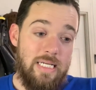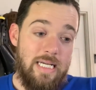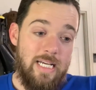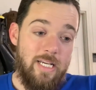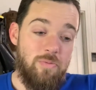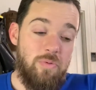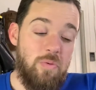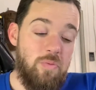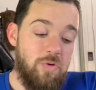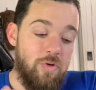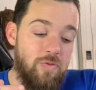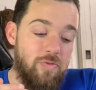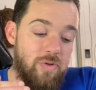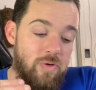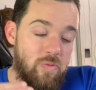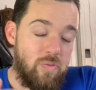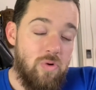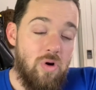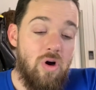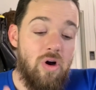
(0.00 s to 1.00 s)
I could be
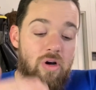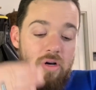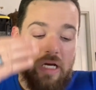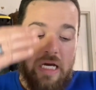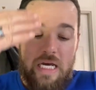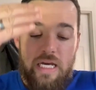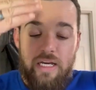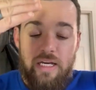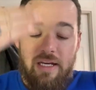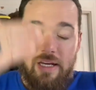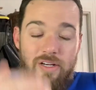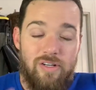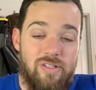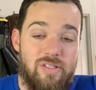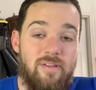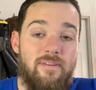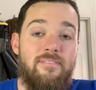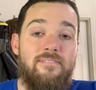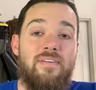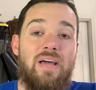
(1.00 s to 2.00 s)
proven wrong.
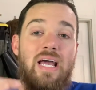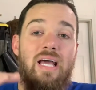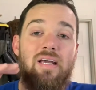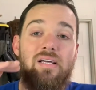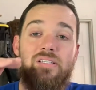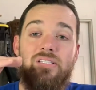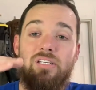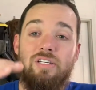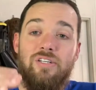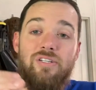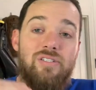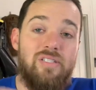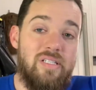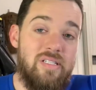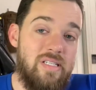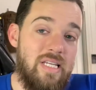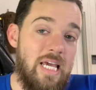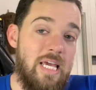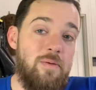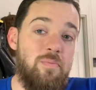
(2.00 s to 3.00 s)
Here's the facts, here's the
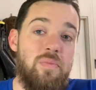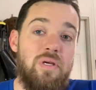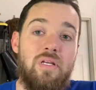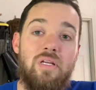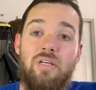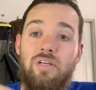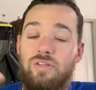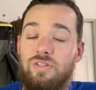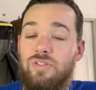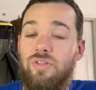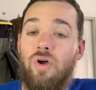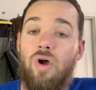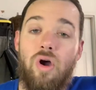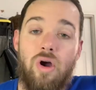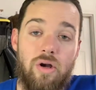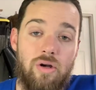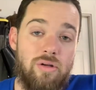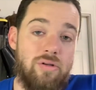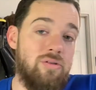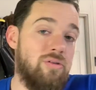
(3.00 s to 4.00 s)
statement, here's the
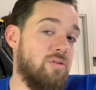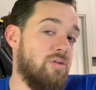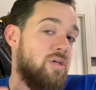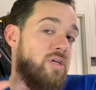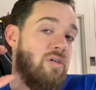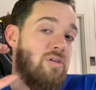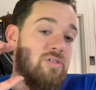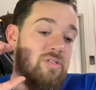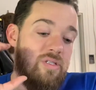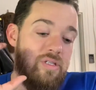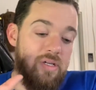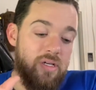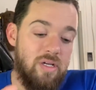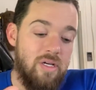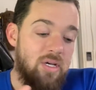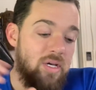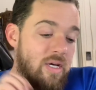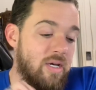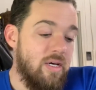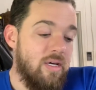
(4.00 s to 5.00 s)
article, here's
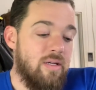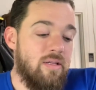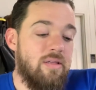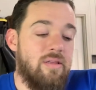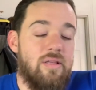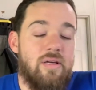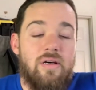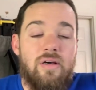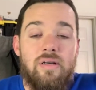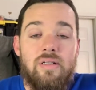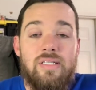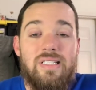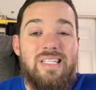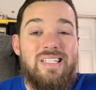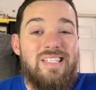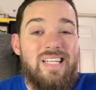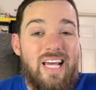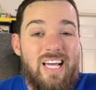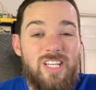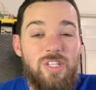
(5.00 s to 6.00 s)
the
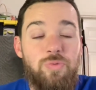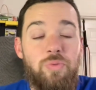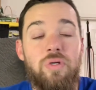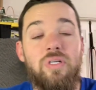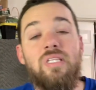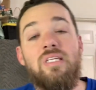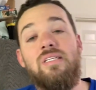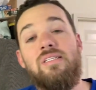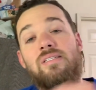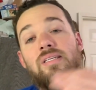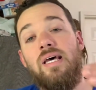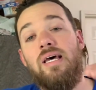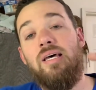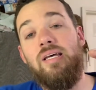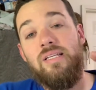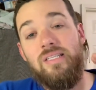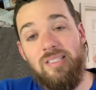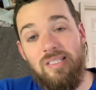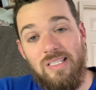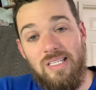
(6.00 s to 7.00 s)
textbook that
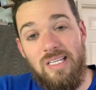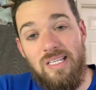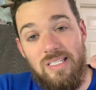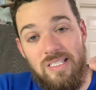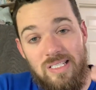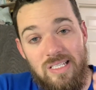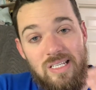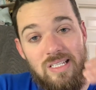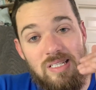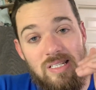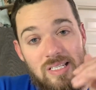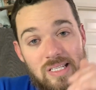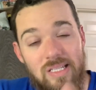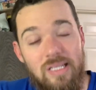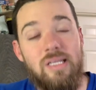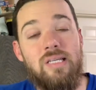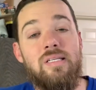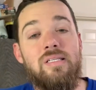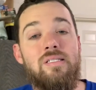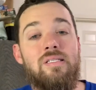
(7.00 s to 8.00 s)
says this, this,
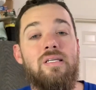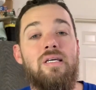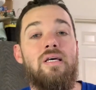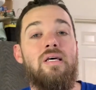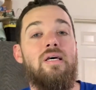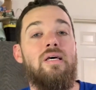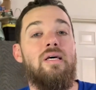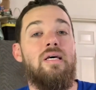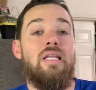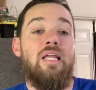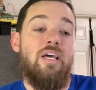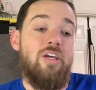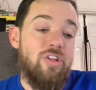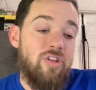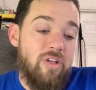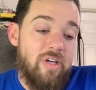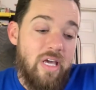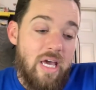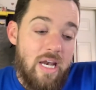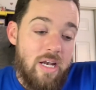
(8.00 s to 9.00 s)
and this. And I
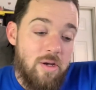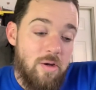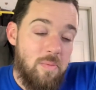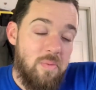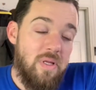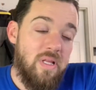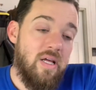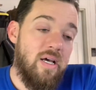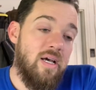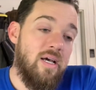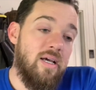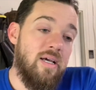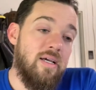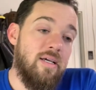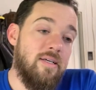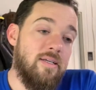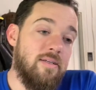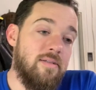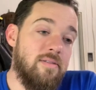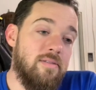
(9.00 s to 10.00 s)
could look at it and I'd be
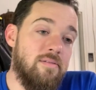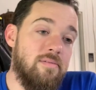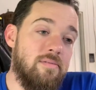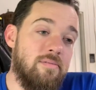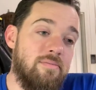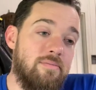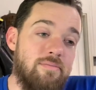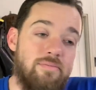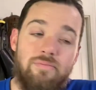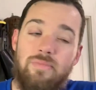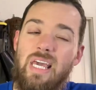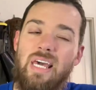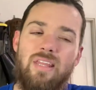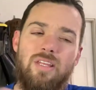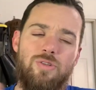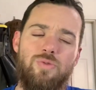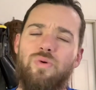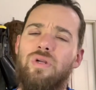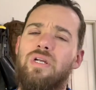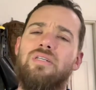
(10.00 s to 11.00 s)
like, yeah,
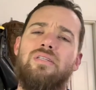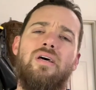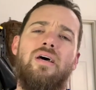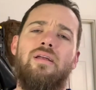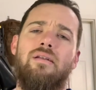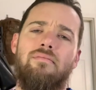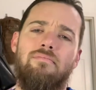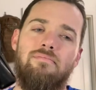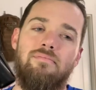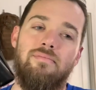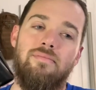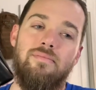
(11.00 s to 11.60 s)
that's what I said.